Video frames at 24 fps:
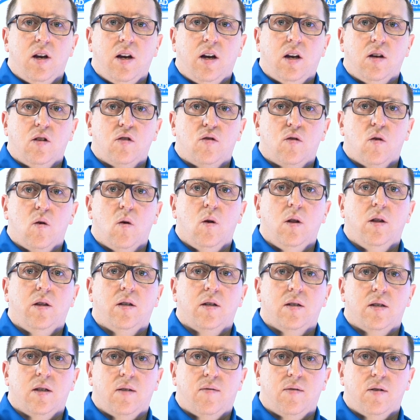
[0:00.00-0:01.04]
control
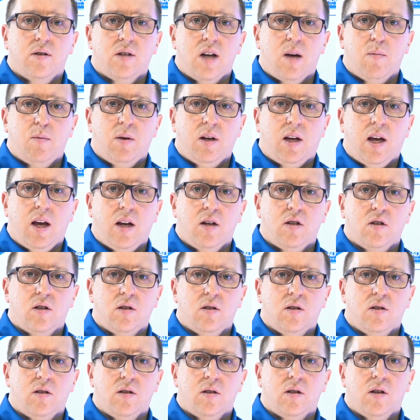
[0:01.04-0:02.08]
the different
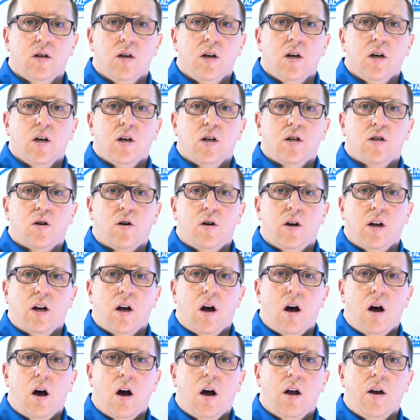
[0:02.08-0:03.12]
applications, turning
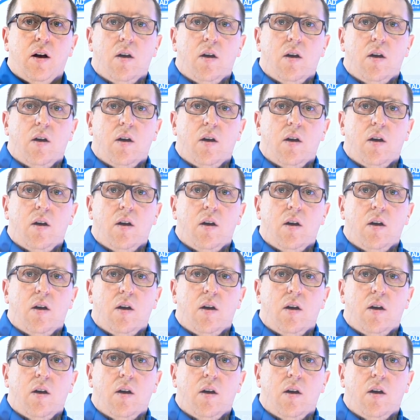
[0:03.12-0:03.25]
on